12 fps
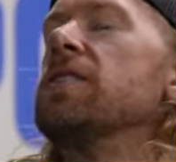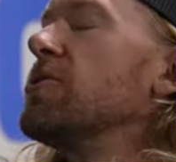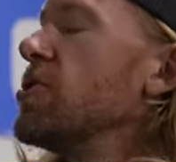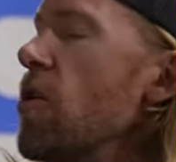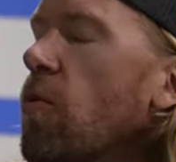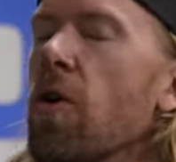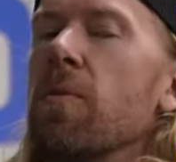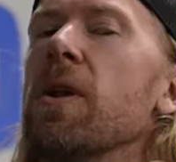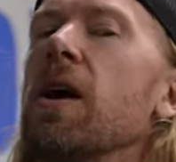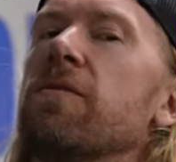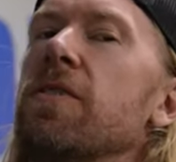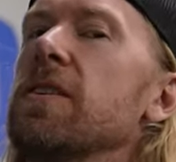There's no warming
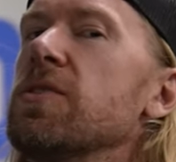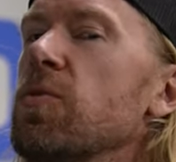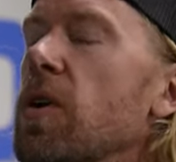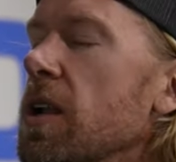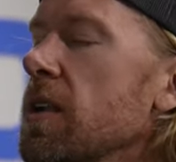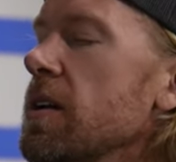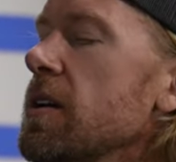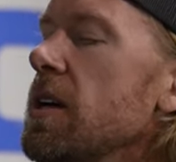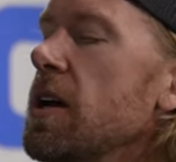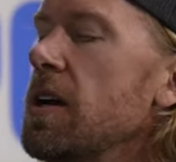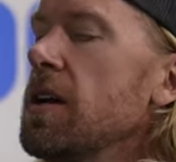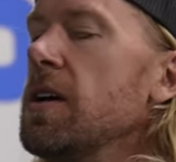up for this one.
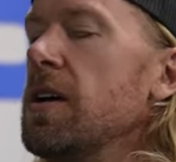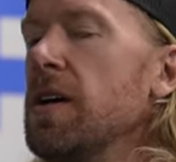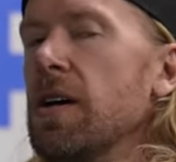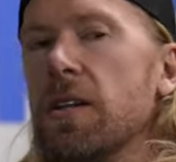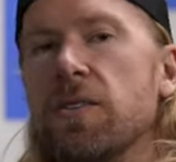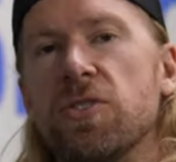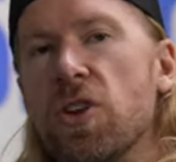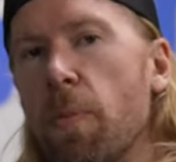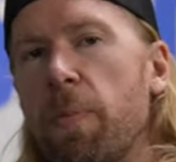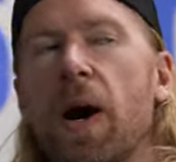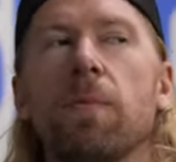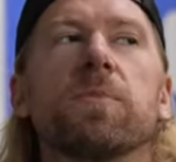There's no
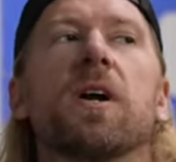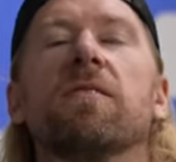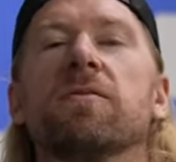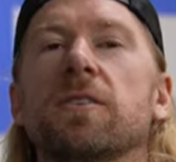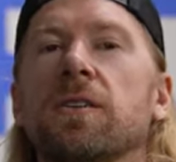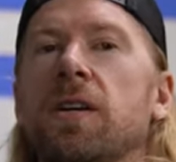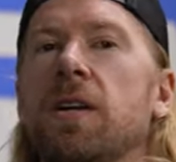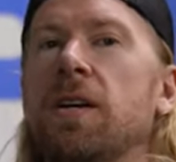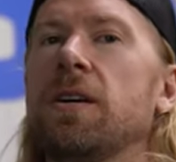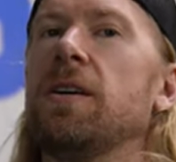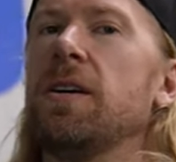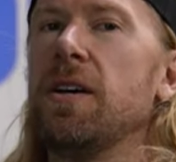pump cover.
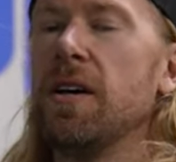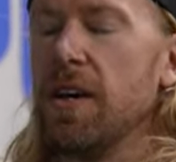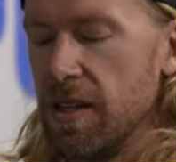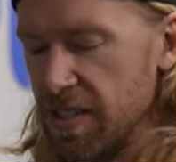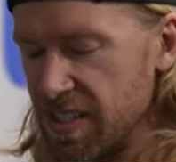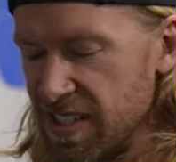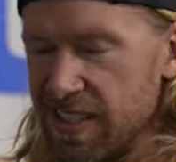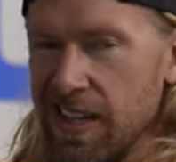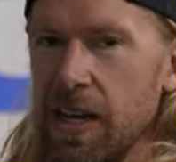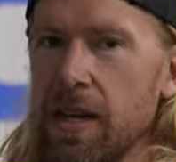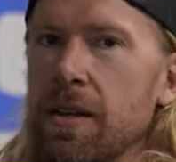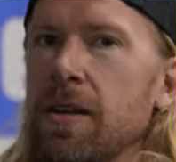This is it.